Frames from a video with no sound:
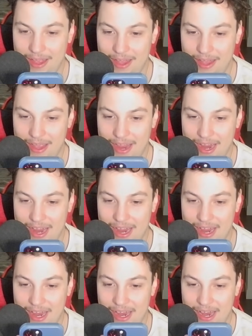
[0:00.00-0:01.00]

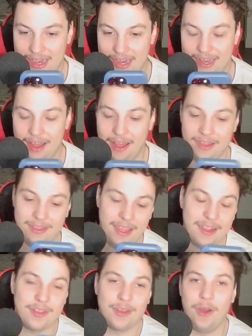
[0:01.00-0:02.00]
And it does.
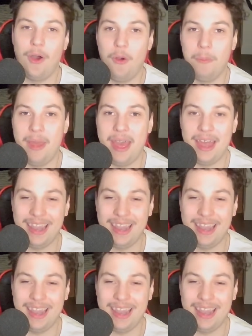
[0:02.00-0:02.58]
Let's go, man.